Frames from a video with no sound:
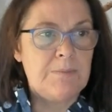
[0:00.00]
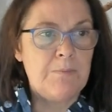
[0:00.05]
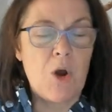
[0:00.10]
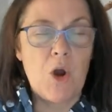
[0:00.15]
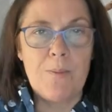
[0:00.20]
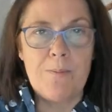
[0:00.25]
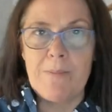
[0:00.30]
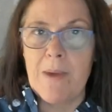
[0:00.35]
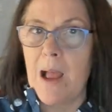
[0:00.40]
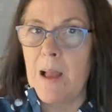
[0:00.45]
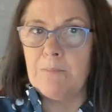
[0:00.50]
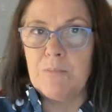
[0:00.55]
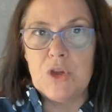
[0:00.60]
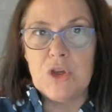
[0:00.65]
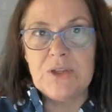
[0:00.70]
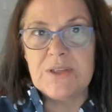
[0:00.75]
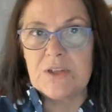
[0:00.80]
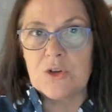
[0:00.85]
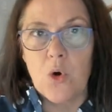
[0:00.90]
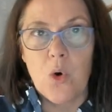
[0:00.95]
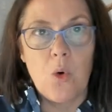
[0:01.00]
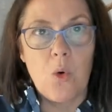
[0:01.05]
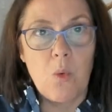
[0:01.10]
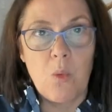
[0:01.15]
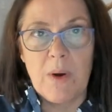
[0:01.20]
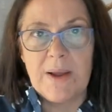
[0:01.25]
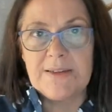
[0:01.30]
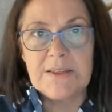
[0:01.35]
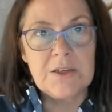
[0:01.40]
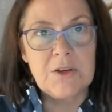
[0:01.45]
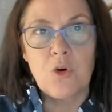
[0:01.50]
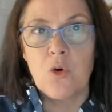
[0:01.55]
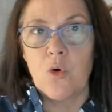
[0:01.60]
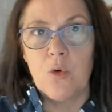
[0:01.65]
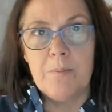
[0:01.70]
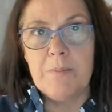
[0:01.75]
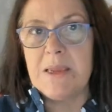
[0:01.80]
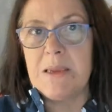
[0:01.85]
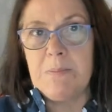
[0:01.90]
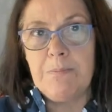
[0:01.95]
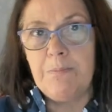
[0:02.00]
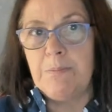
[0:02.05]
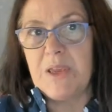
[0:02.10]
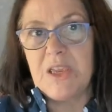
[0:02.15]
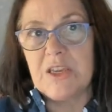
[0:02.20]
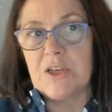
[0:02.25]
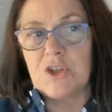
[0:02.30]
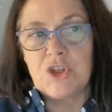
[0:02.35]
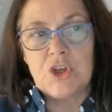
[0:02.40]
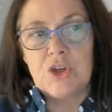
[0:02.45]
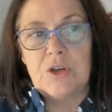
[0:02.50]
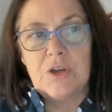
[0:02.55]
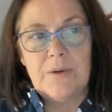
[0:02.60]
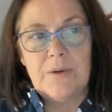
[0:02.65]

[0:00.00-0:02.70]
My mum used to always call me bitch.